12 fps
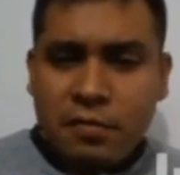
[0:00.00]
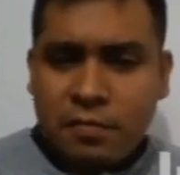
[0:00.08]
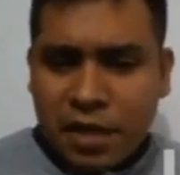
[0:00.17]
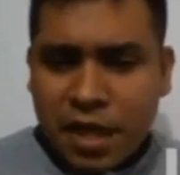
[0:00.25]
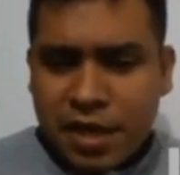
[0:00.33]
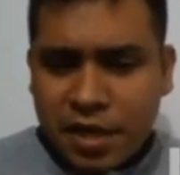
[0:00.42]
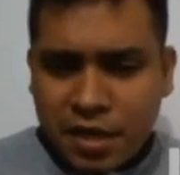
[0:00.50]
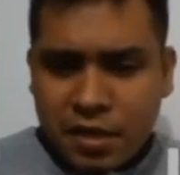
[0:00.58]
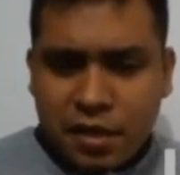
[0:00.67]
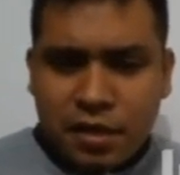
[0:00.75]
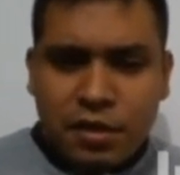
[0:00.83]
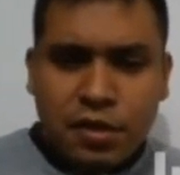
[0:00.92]

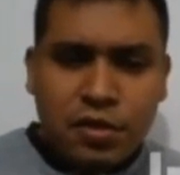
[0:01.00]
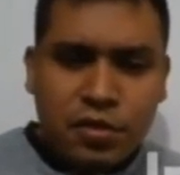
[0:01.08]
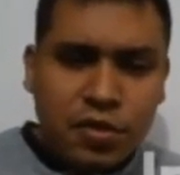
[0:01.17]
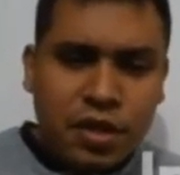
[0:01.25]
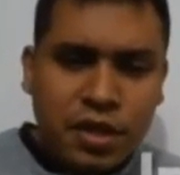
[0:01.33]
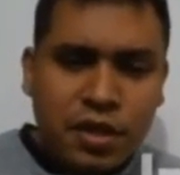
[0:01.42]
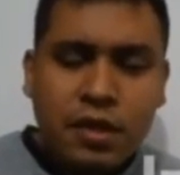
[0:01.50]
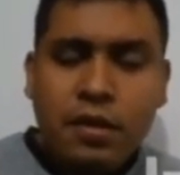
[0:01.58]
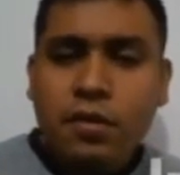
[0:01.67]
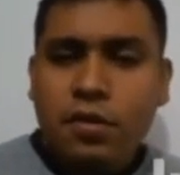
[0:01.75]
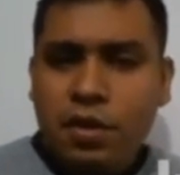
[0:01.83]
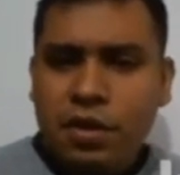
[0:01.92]
playing, cooking,
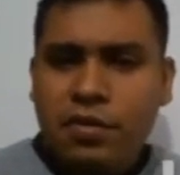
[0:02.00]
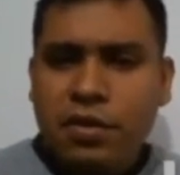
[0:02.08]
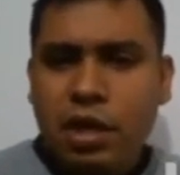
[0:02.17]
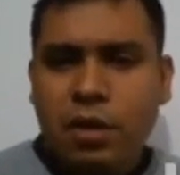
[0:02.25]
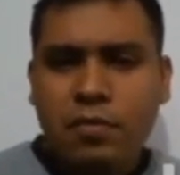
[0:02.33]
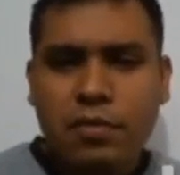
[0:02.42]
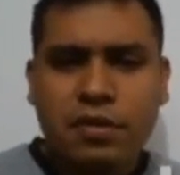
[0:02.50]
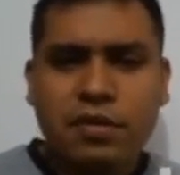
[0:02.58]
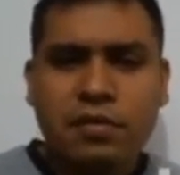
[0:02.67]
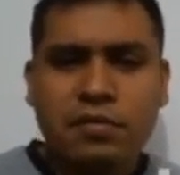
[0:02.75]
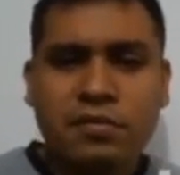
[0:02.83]
or doing homework.